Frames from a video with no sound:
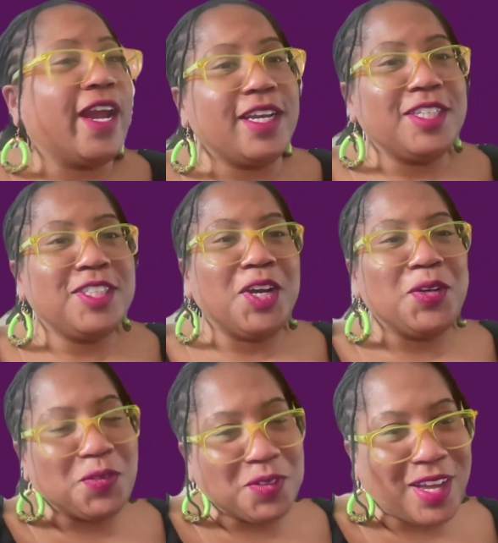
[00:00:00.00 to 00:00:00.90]
All right.
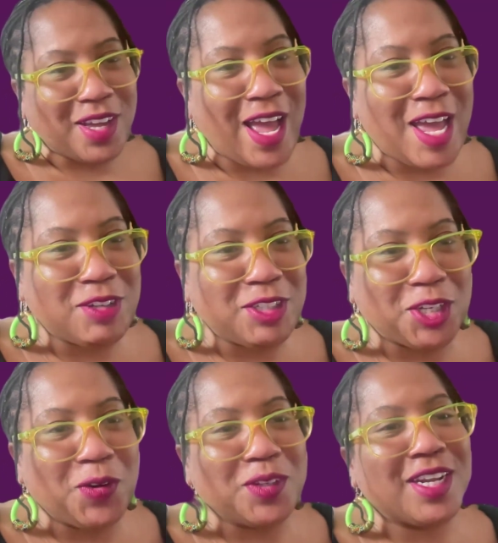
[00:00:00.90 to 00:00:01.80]
So I have a
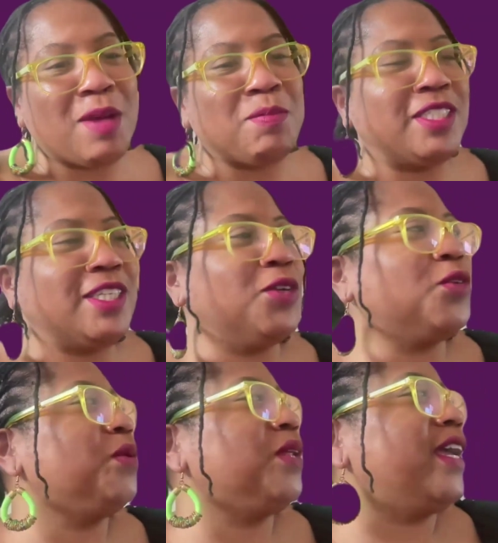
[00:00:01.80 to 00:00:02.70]
joke that I'm a
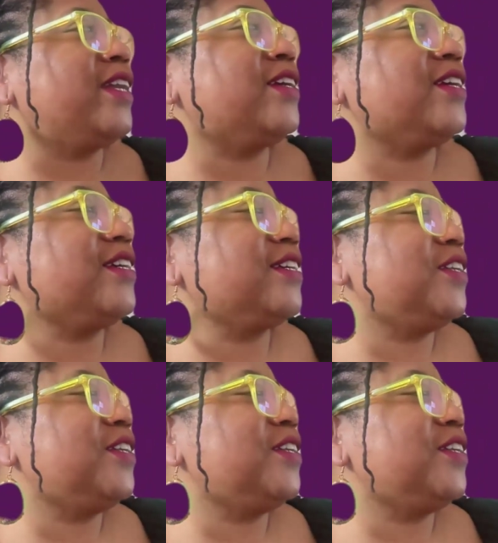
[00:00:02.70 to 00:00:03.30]
cynical planner,